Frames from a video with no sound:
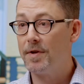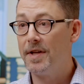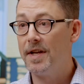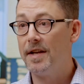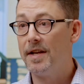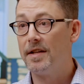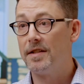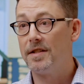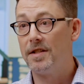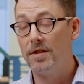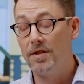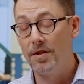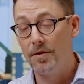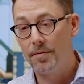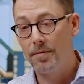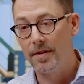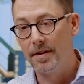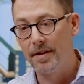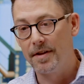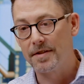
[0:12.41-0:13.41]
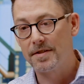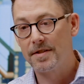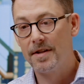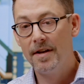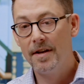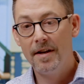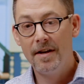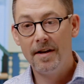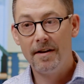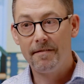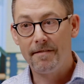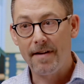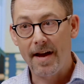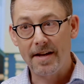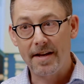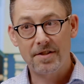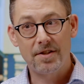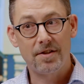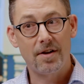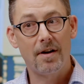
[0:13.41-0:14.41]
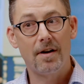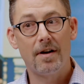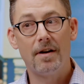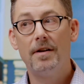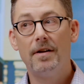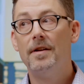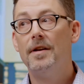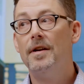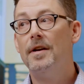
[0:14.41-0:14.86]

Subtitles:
needed to do things faster,